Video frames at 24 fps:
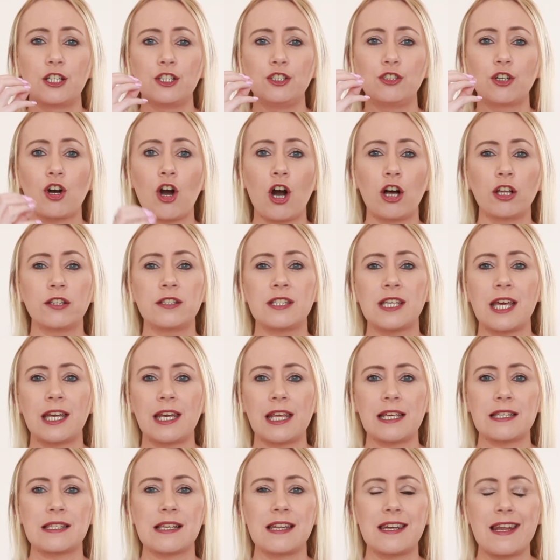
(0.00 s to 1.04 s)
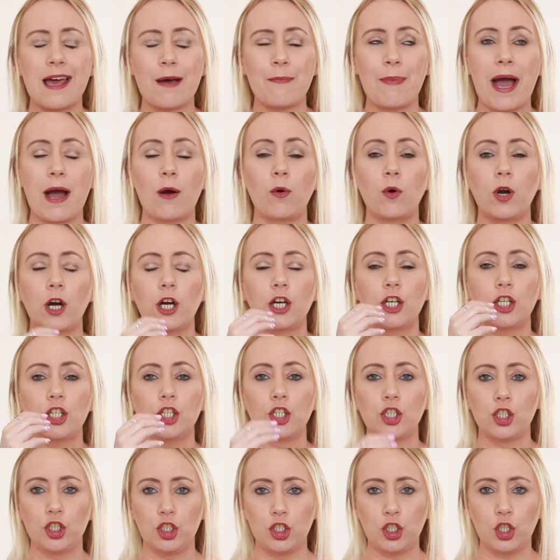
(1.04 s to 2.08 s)
your content isn't about
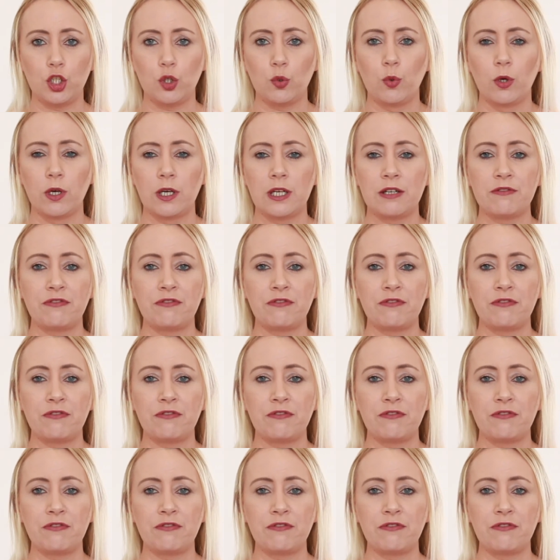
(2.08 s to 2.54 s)
you.